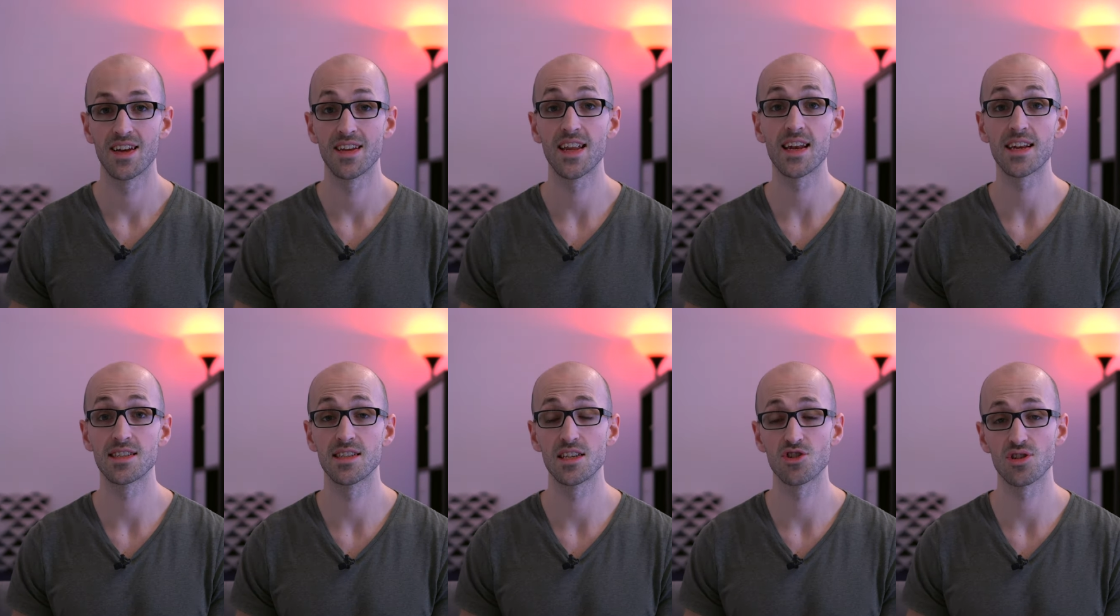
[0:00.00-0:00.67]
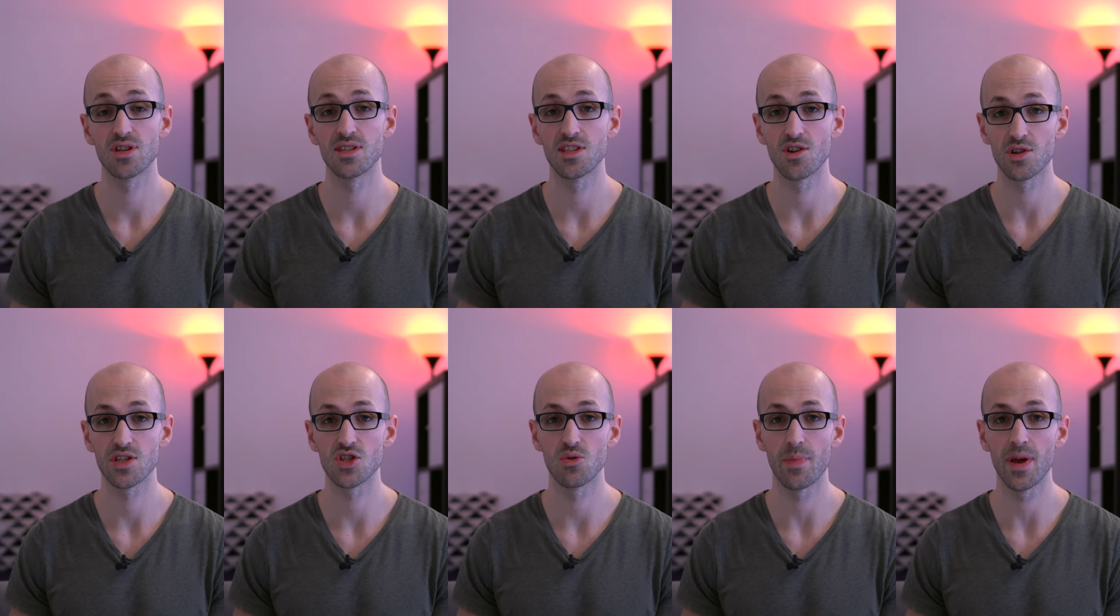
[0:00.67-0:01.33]
That decision is
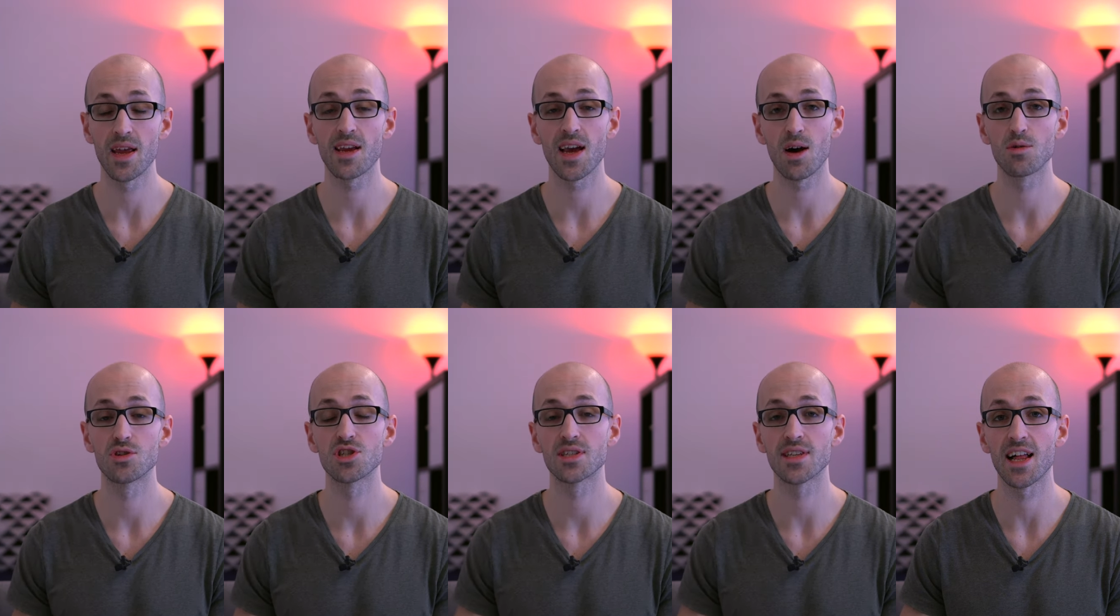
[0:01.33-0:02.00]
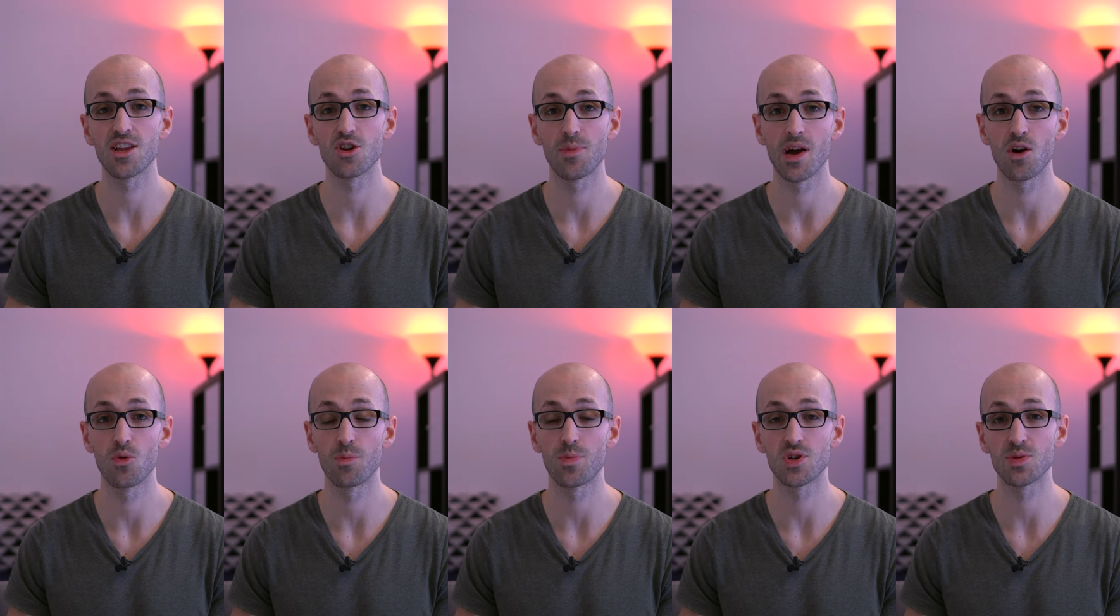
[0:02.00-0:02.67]
yours to make. I'll just tell you my
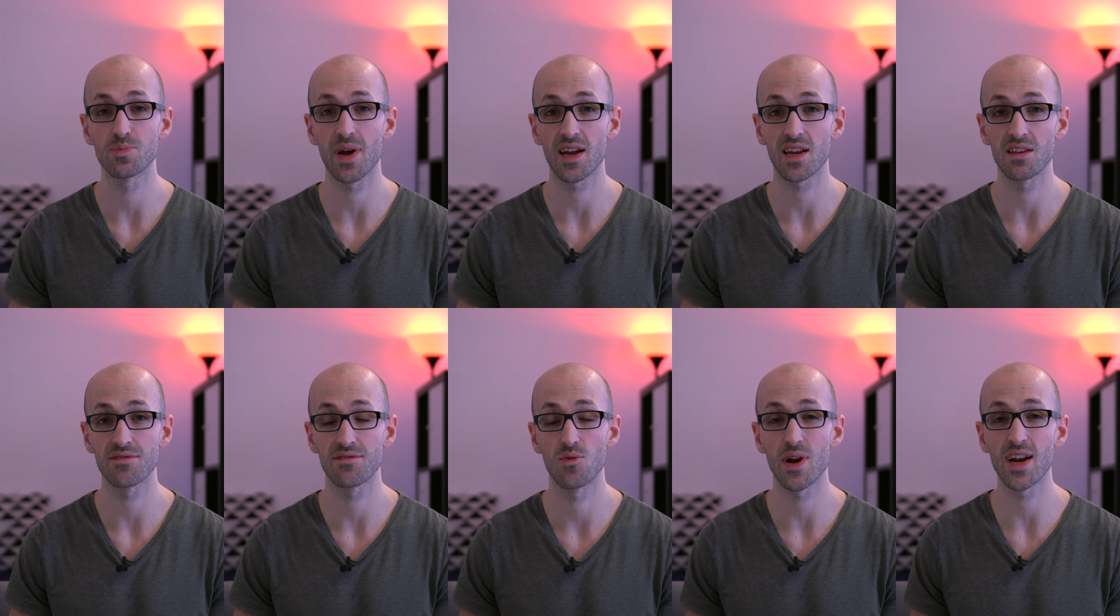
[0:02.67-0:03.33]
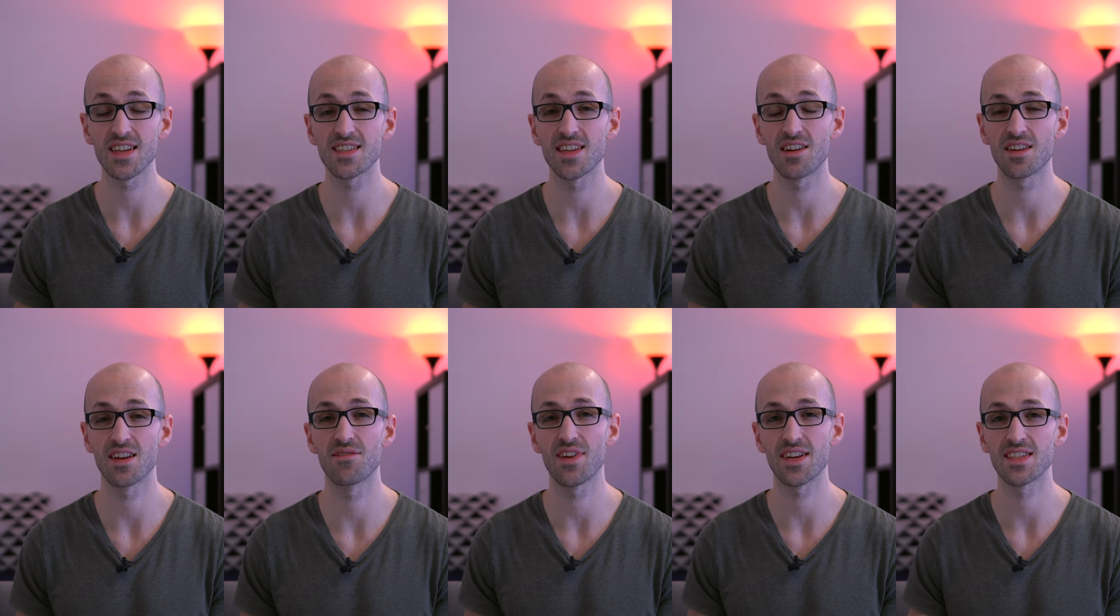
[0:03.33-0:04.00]
own perspective. When I
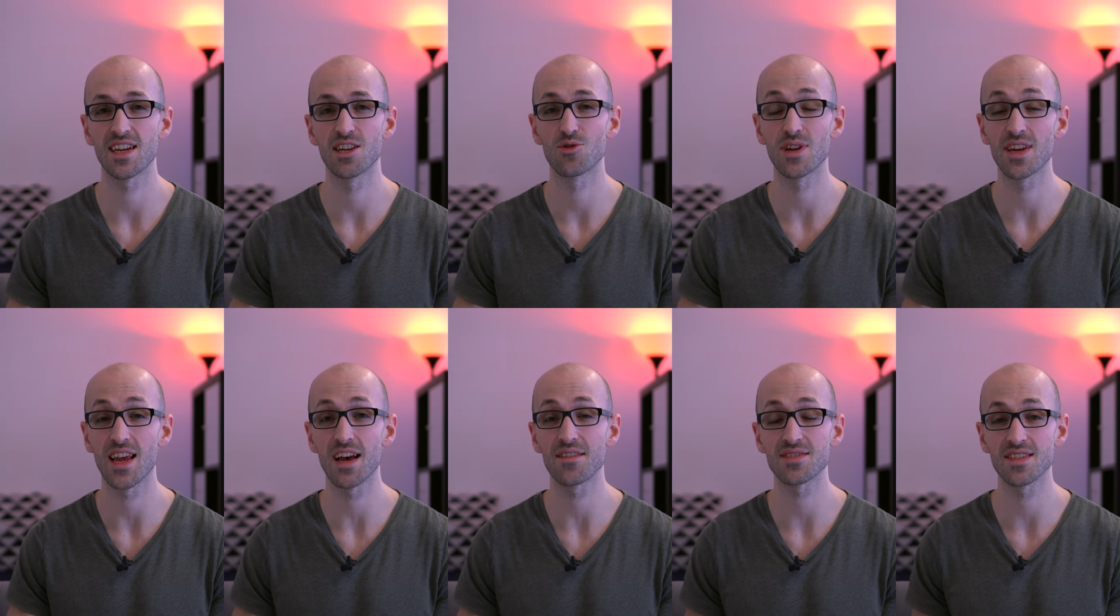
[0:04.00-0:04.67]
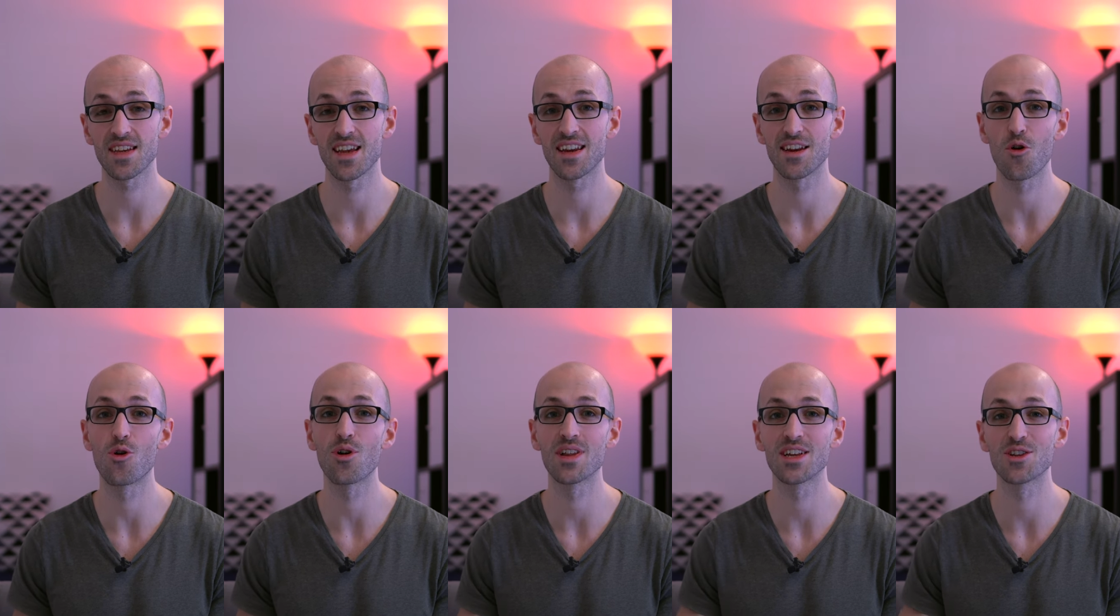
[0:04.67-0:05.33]
started investing into ETFs in
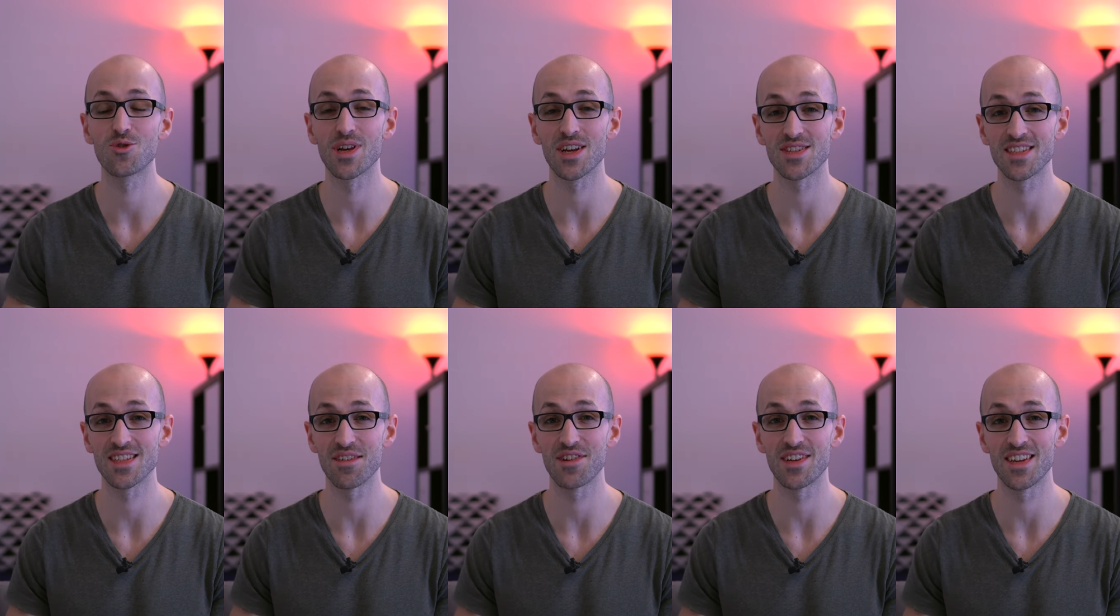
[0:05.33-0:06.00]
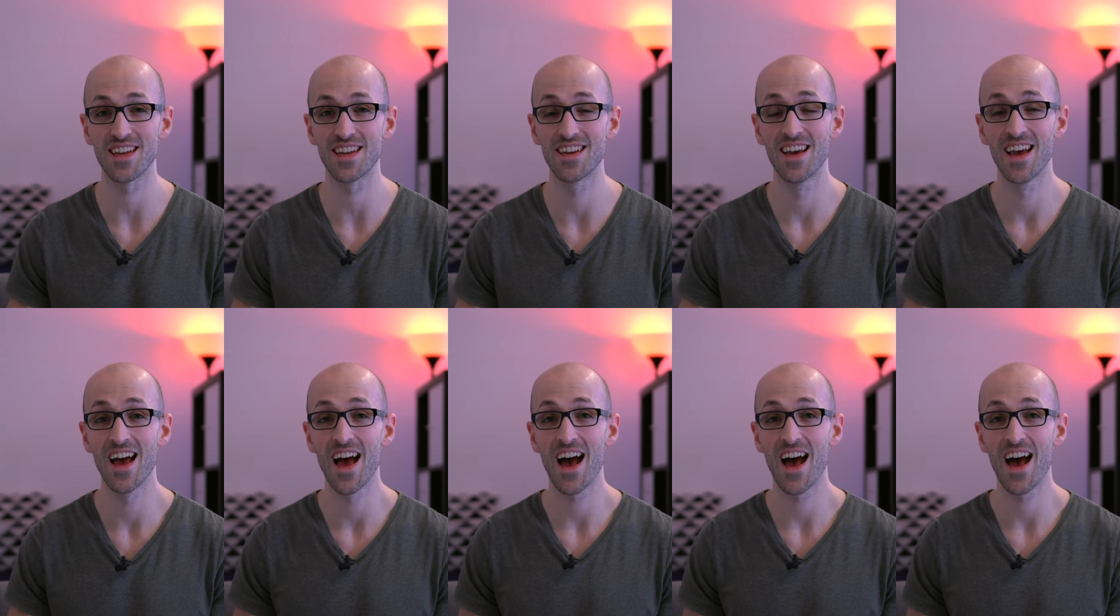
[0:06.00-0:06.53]
early 2017,